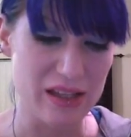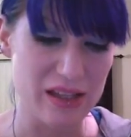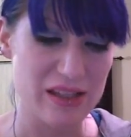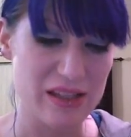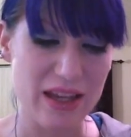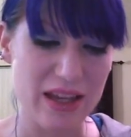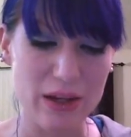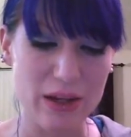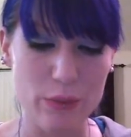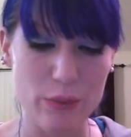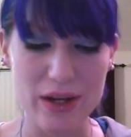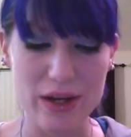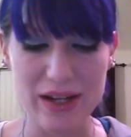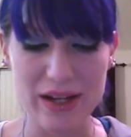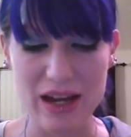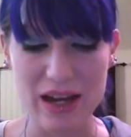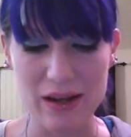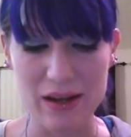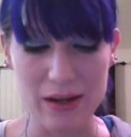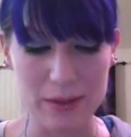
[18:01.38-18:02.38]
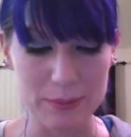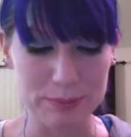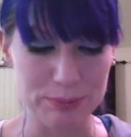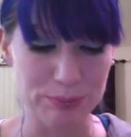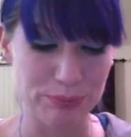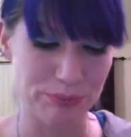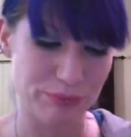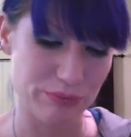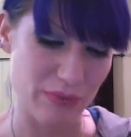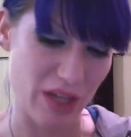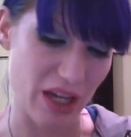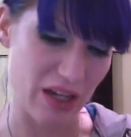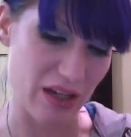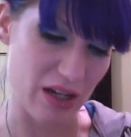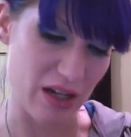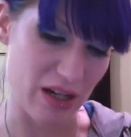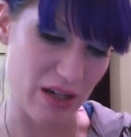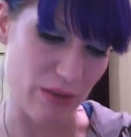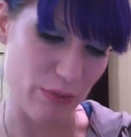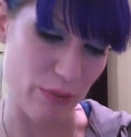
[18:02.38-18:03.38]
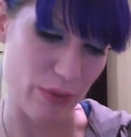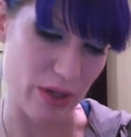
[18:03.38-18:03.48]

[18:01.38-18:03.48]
Second one I got